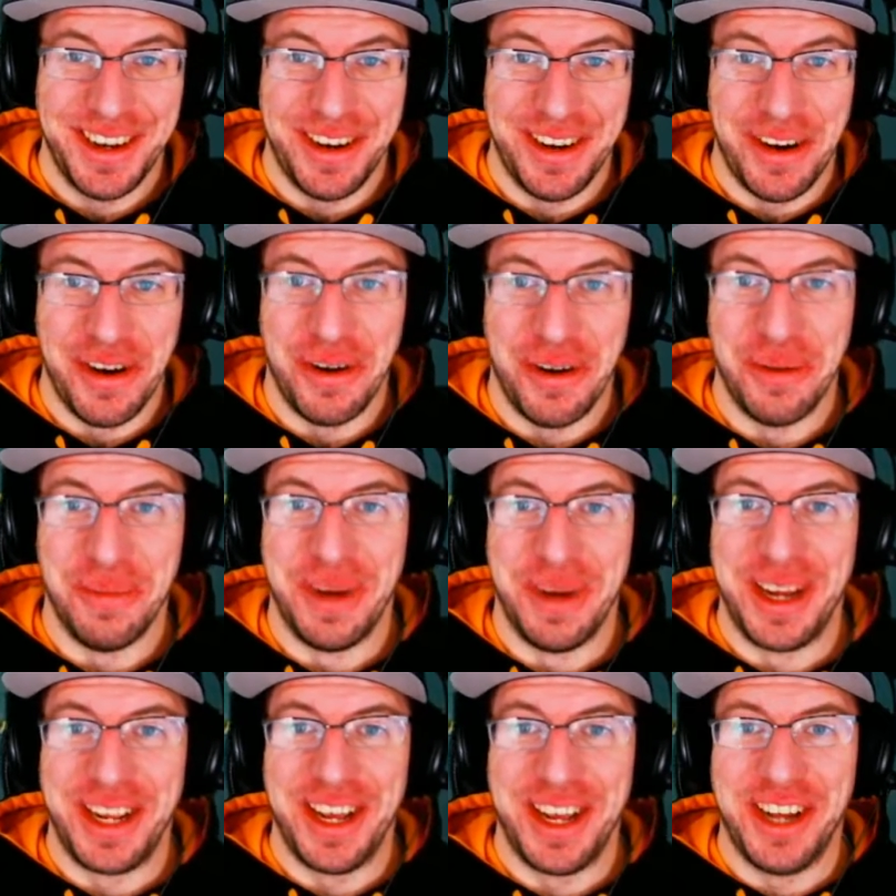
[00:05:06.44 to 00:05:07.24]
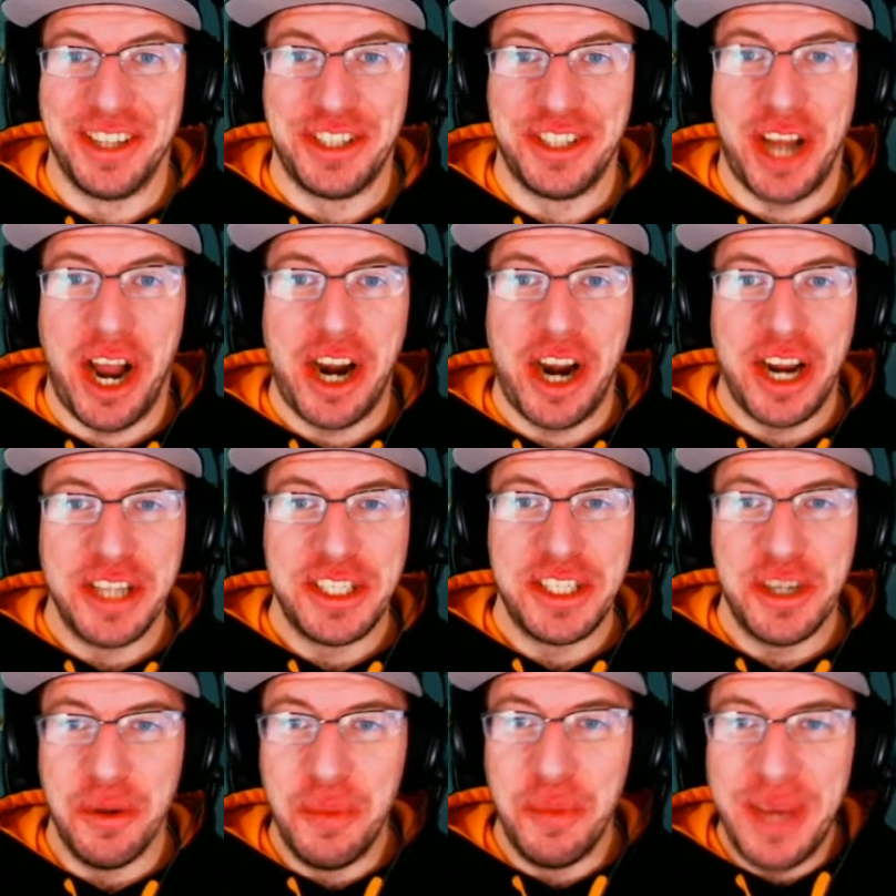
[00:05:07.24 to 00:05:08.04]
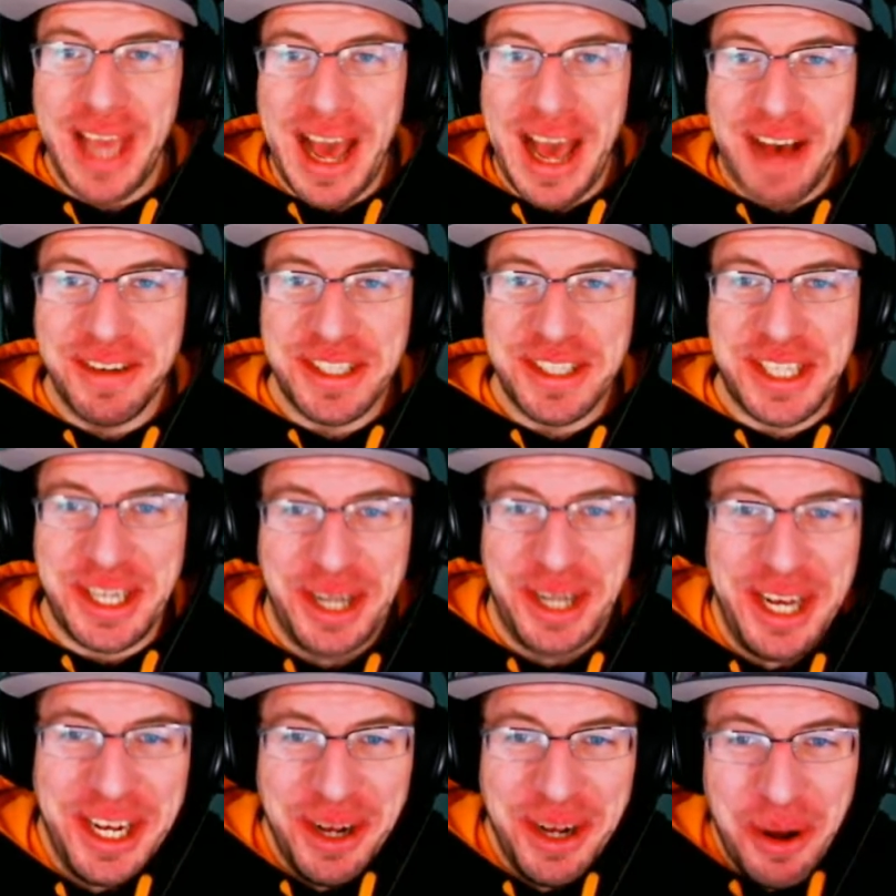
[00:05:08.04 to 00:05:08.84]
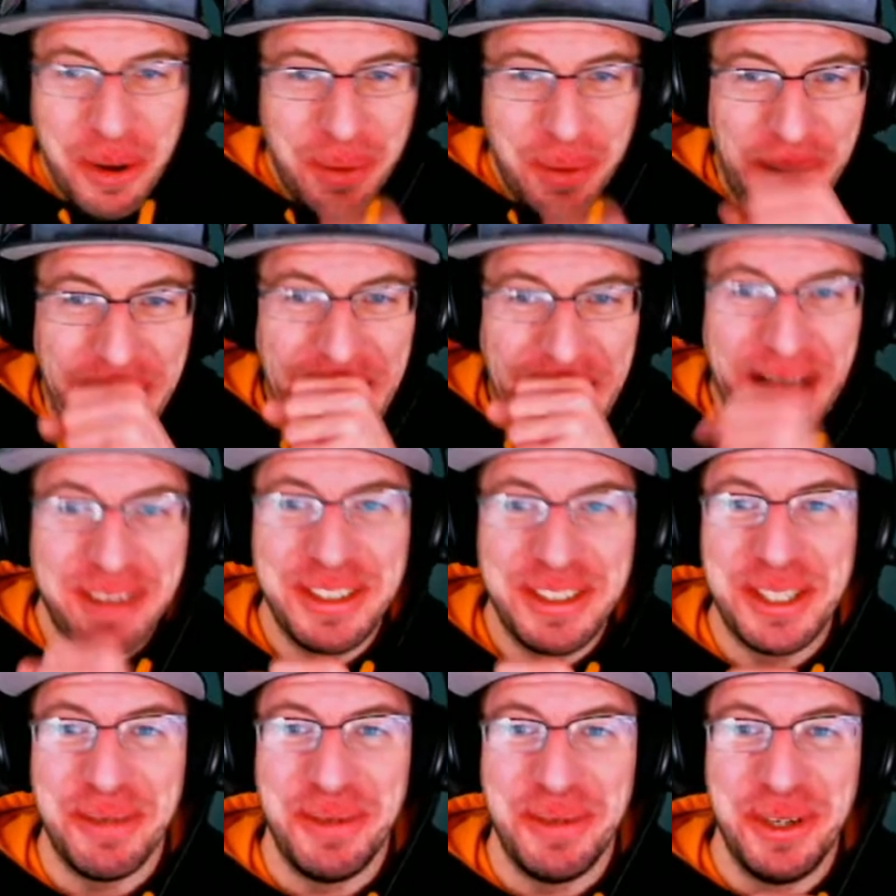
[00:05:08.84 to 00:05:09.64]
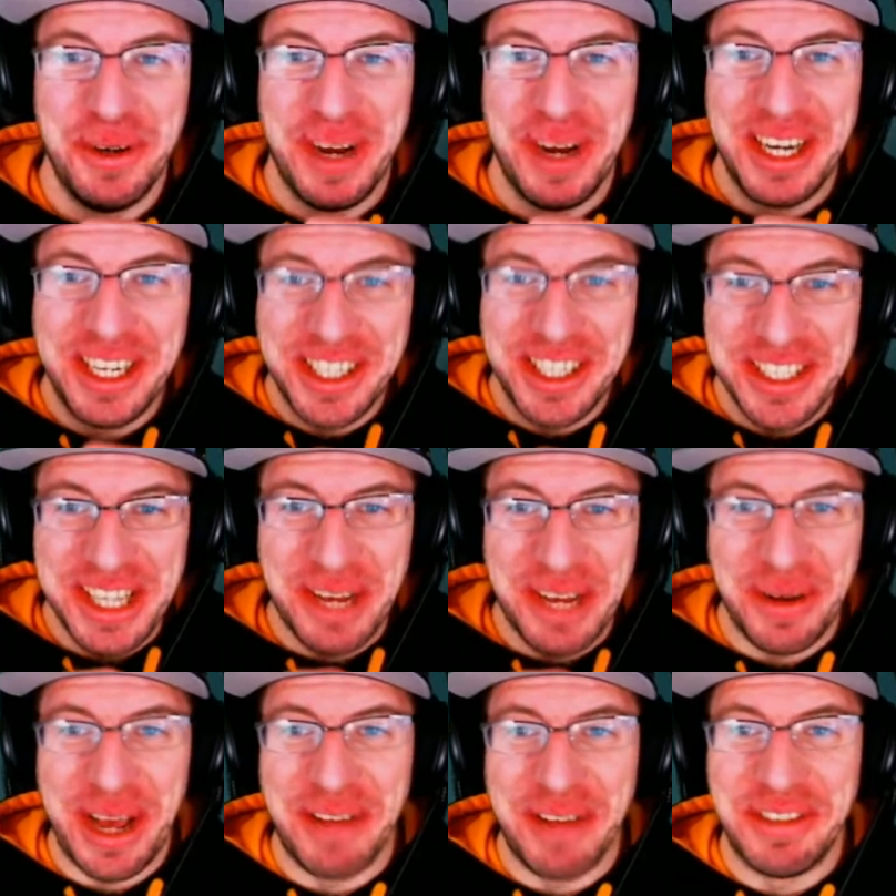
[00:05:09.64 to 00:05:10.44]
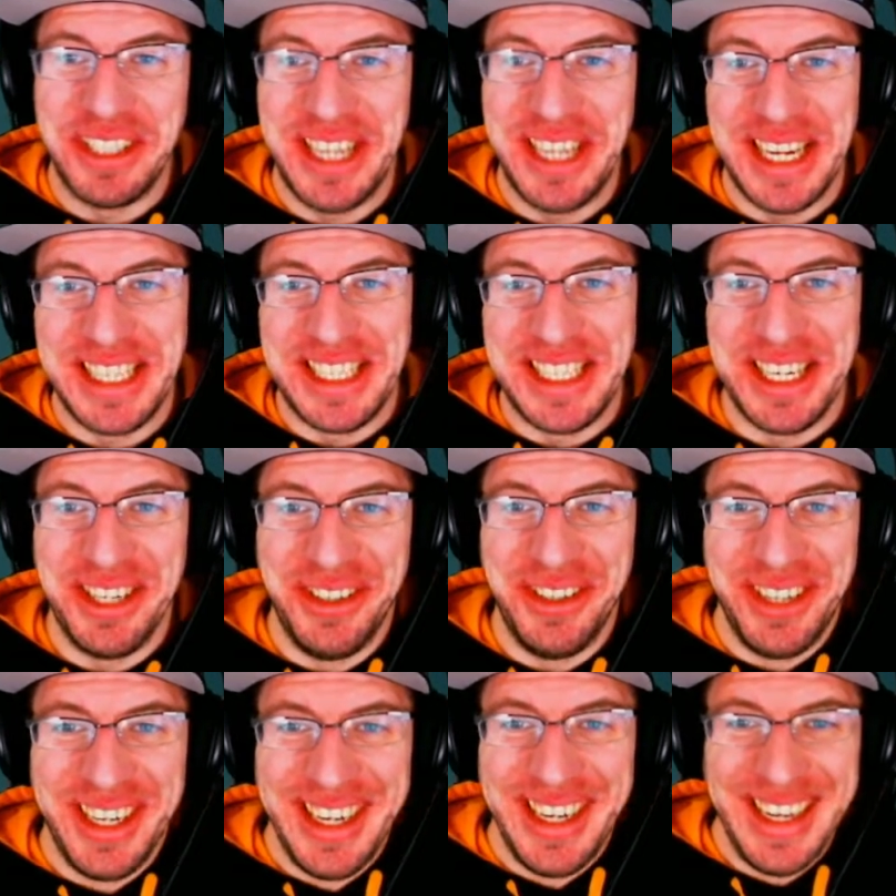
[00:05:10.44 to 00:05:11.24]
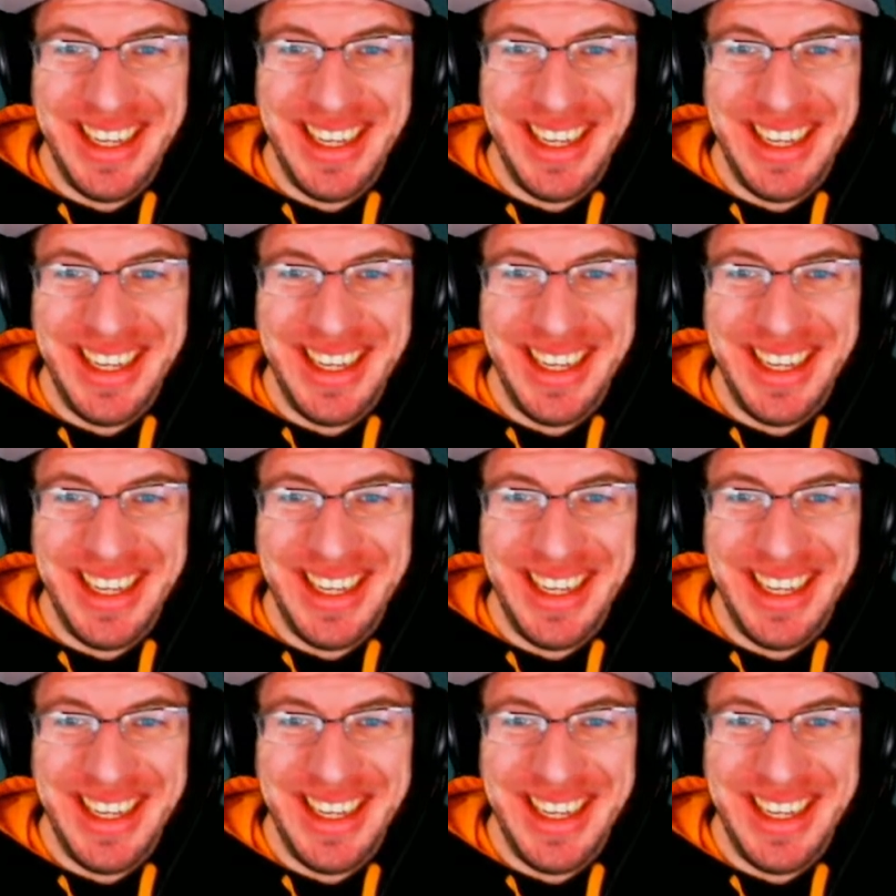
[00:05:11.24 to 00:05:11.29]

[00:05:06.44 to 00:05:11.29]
Oh my gosh! All right, so we have we have some new ideas that we have to test out.